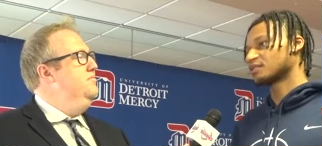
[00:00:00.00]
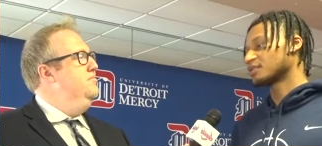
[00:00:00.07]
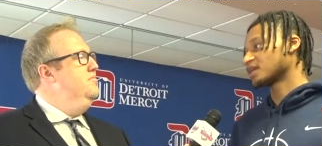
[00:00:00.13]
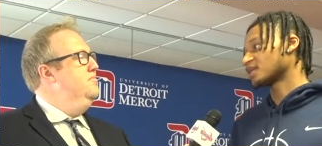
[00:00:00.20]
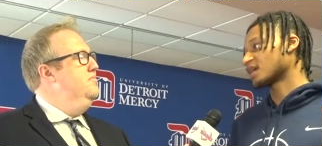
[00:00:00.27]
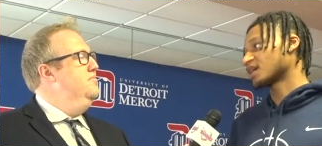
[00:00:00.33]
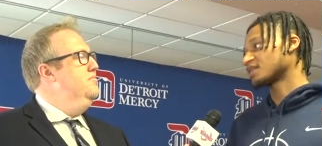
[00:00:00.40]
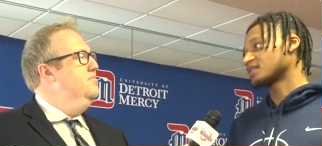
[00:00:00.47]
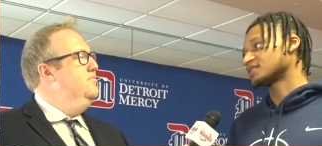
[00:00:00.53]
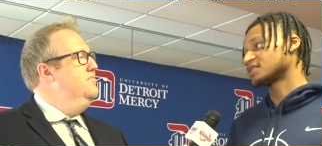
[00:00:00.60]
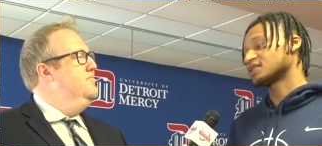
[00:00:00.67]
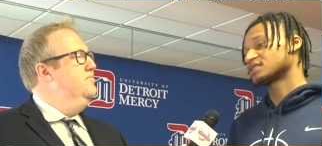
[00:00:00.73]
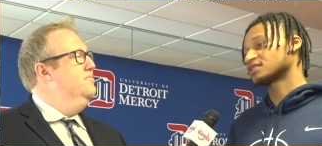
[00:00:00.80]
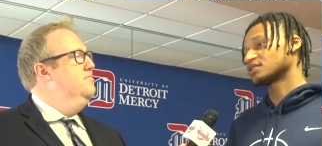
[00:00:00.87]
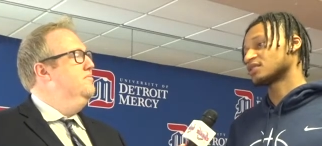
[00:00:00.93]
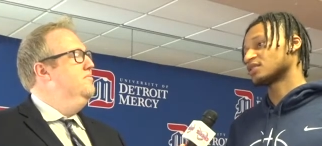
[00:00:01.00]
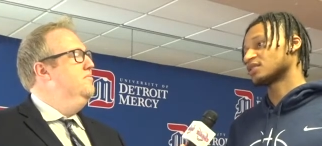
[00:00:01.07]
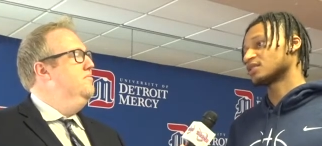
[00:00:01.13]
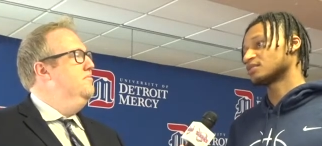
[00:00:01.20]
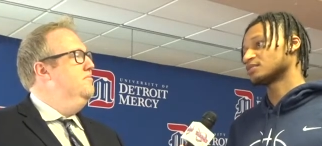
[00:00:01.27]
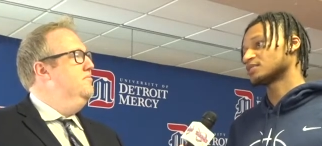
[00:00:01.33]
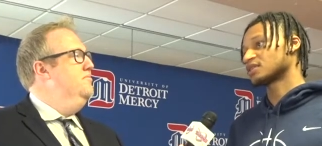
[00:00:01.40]
Speaker 1: like, be a lot when they learn English,
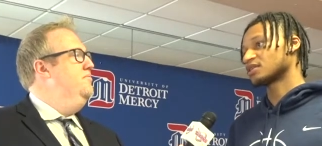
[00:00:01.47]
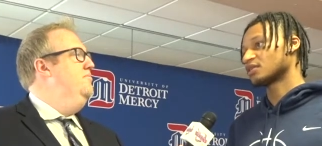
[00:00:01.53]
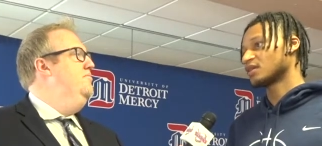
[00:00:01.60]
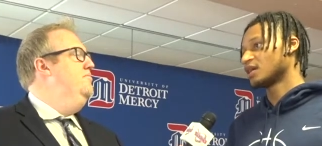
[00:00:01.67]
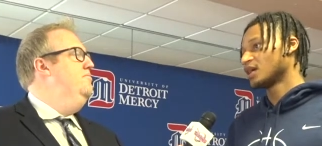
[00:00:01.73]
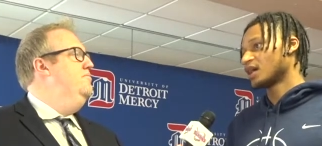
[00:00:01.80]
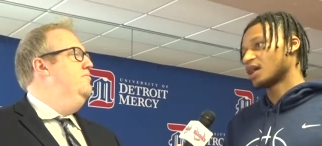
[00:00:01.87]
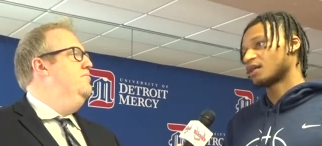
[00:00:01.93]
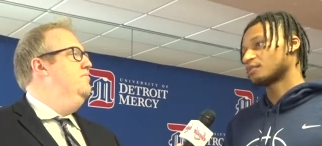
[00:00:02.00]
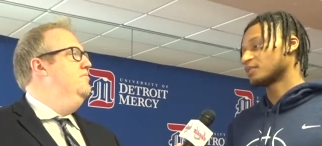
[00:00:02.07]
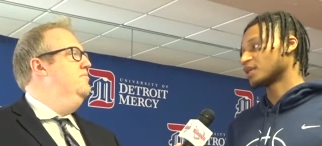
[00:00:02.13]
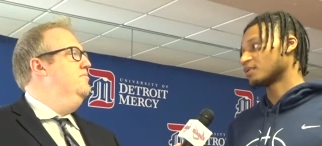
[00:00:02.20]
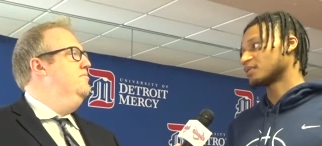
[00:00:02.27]
him, so and I know like their